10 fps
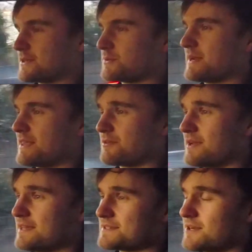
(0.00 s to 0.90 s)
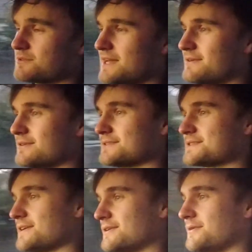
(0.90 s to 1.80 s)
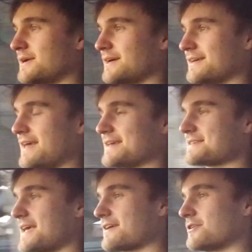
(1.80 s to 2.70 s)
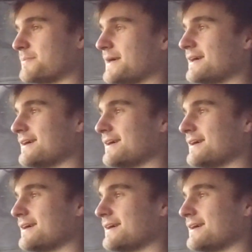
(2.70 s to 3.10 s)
23 years old now, so yeah, it's getting on a bit.